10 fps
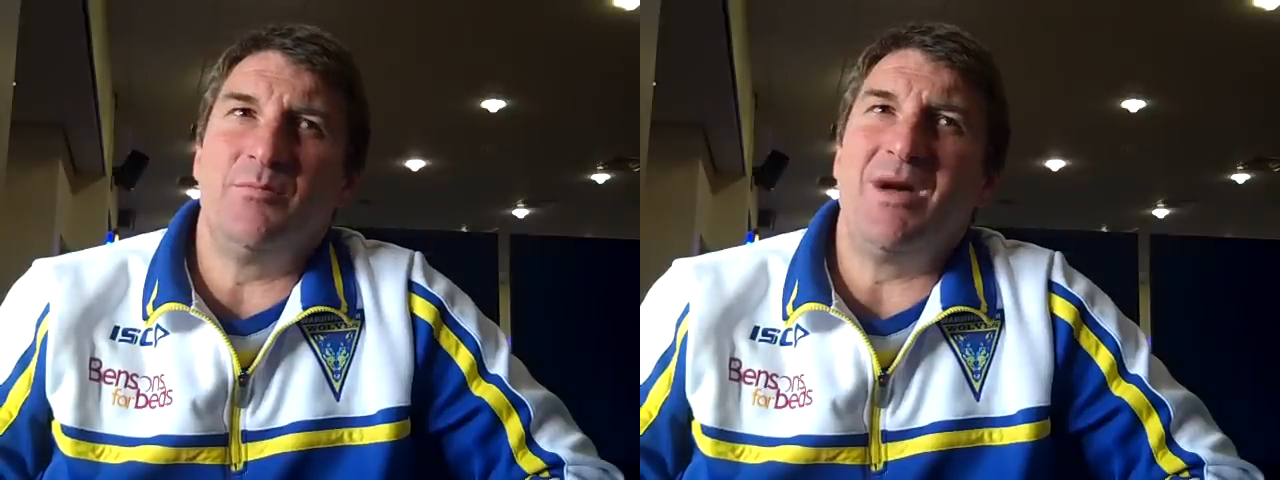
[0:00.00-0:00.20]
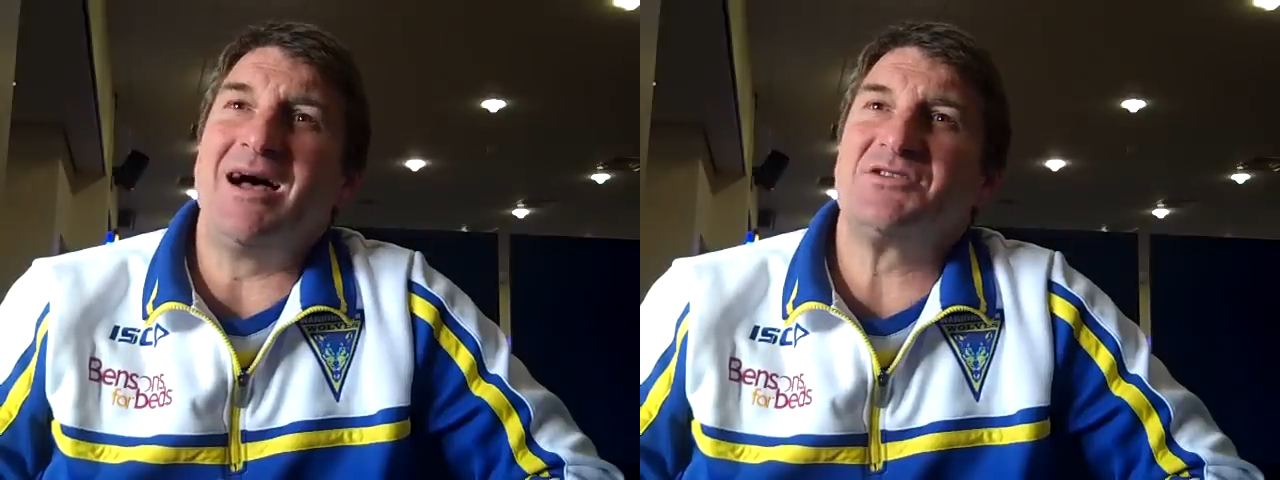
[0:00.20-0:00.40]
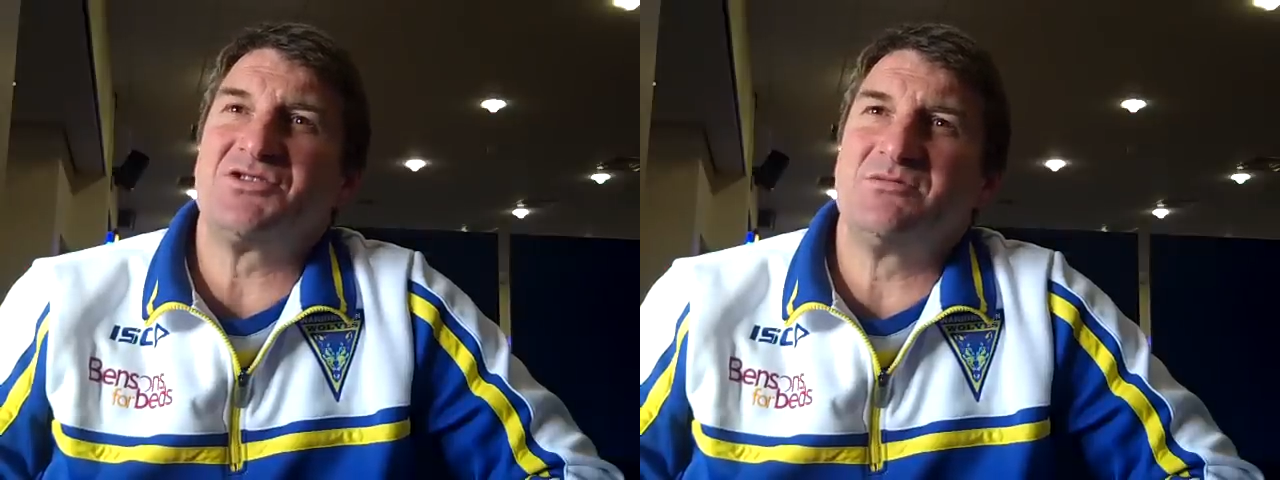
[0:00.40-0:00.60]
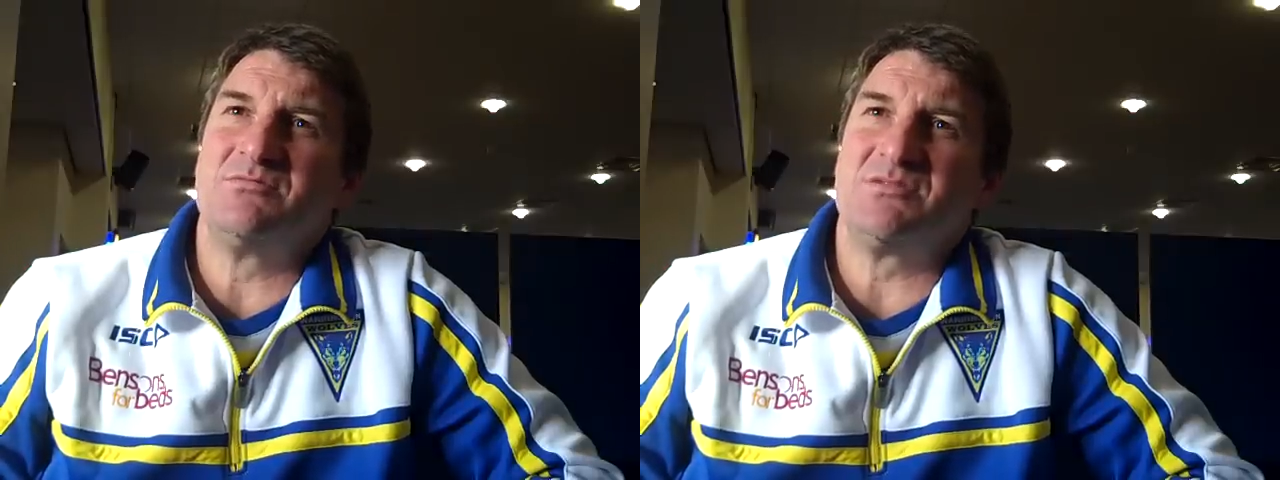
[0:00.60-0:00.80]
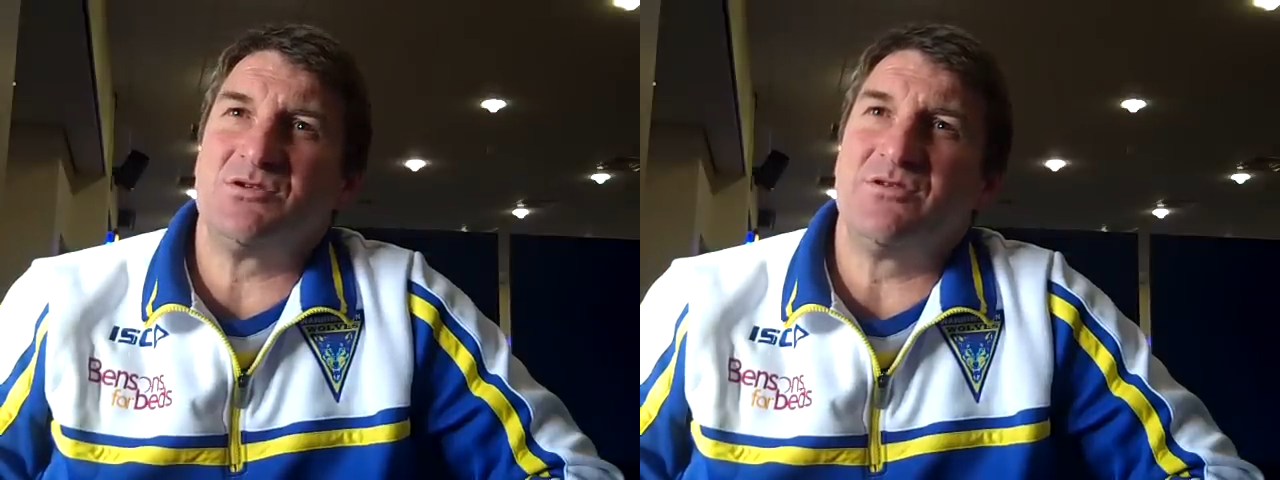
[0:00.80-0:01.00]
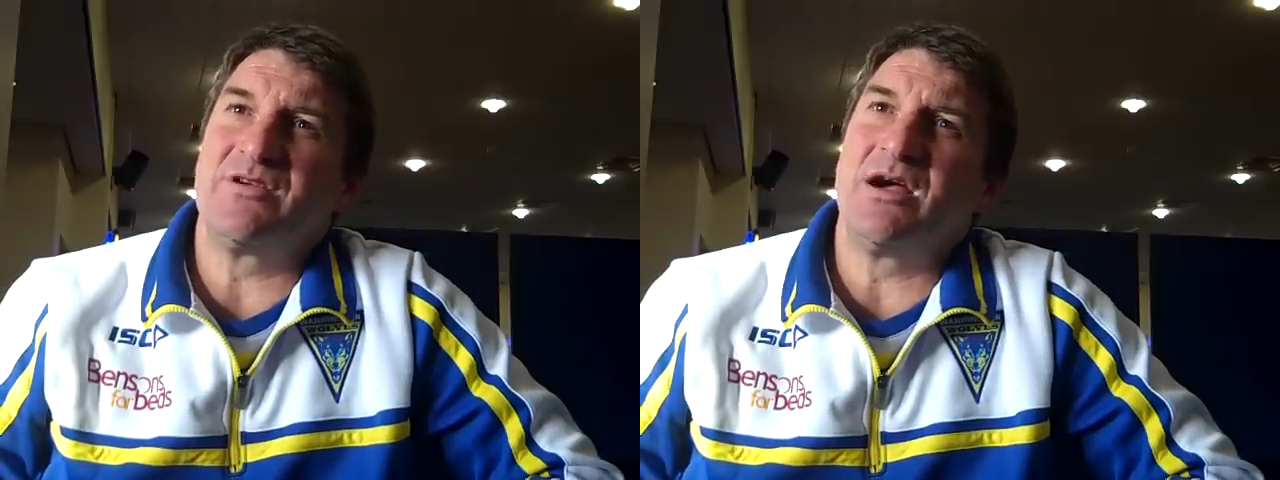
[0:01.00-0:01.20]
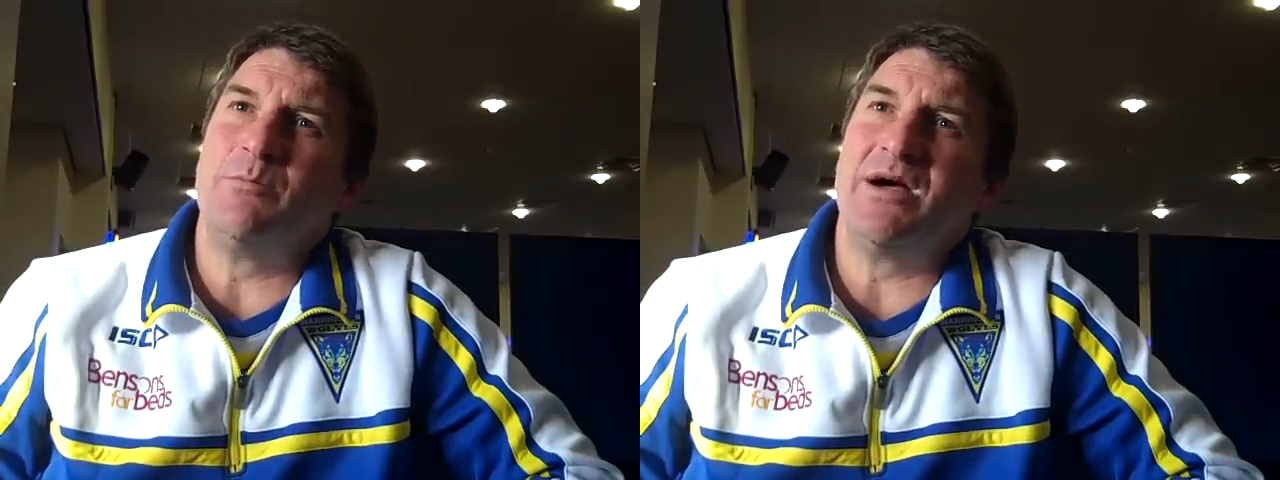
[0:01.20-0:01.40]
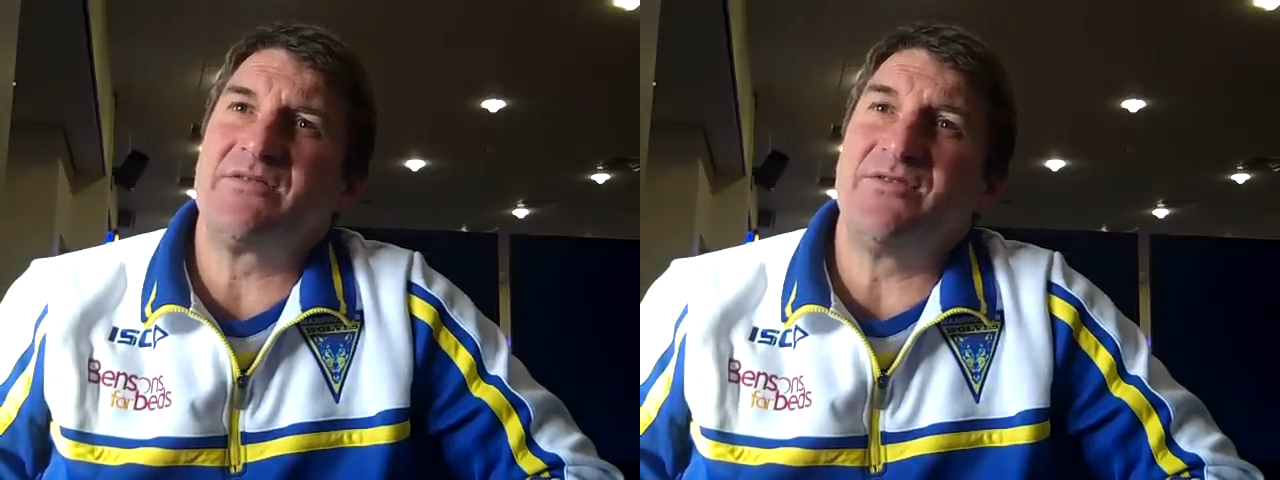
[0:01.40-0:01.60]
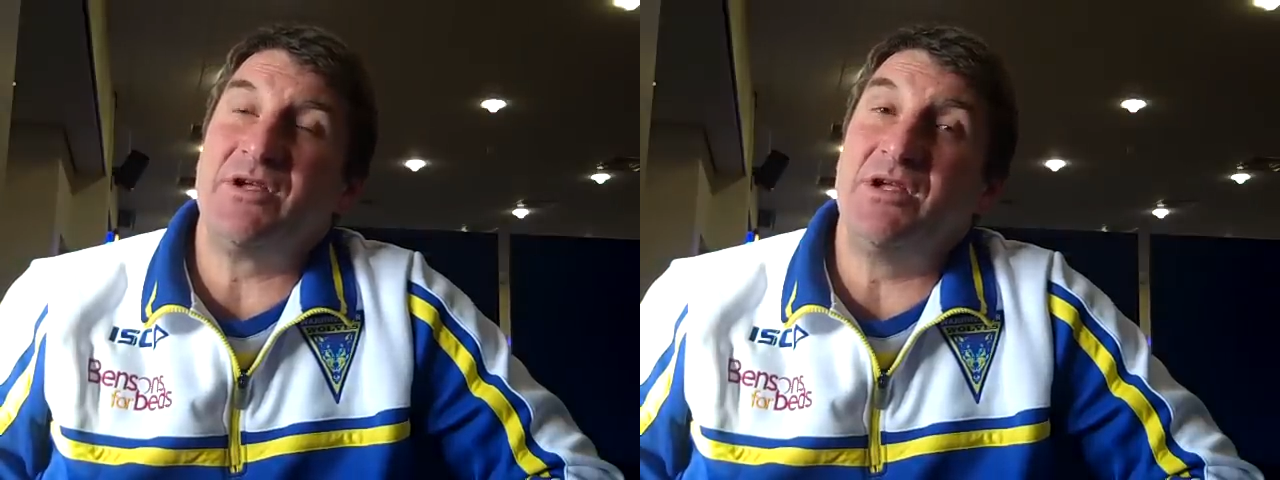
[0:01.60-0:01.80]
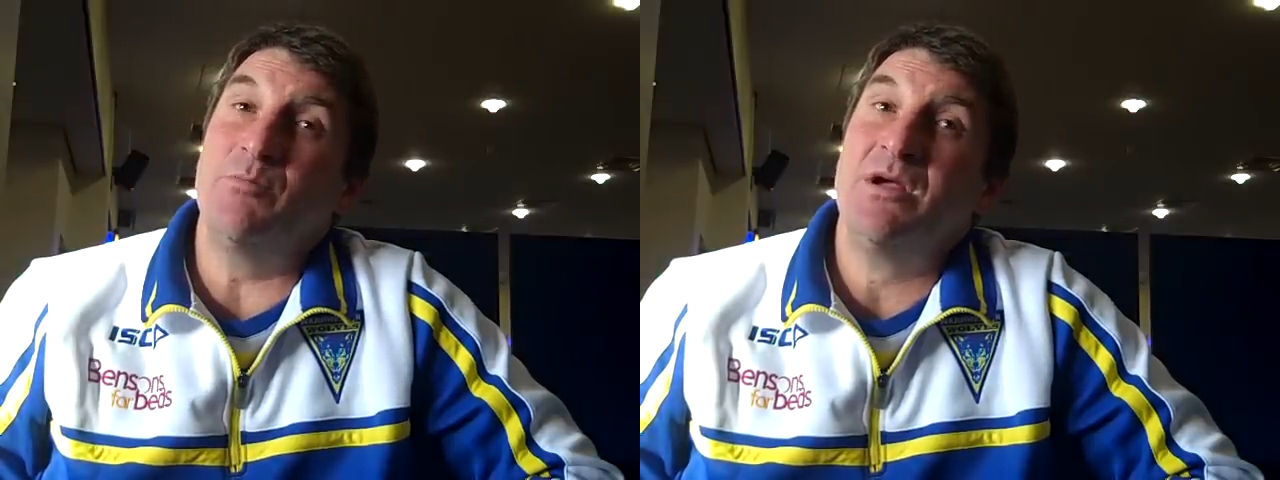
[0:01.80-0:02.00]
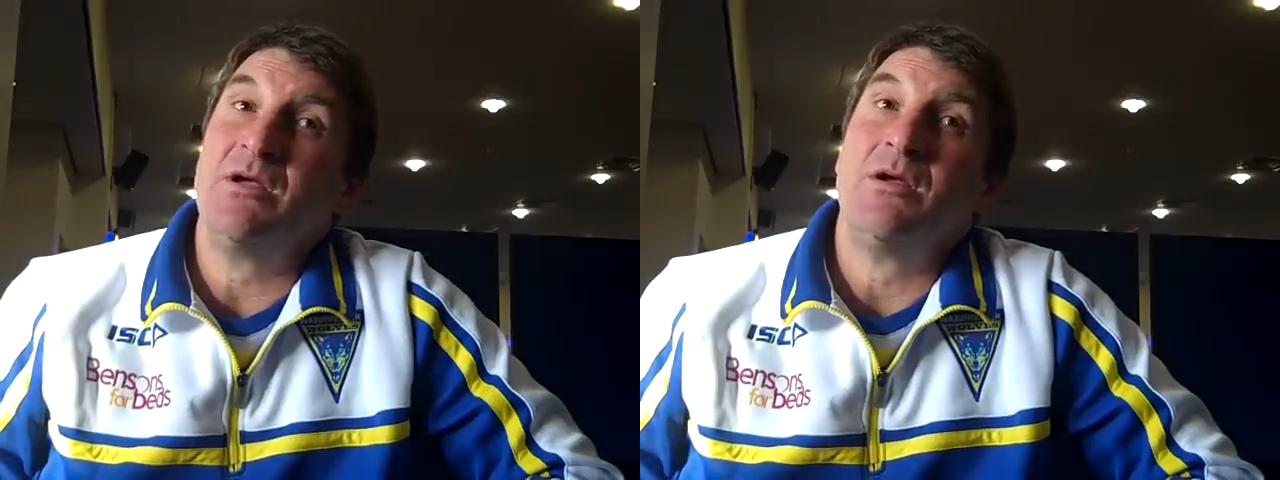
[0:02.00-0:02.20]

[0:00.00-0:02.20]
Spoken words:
a March sort of comeback for him,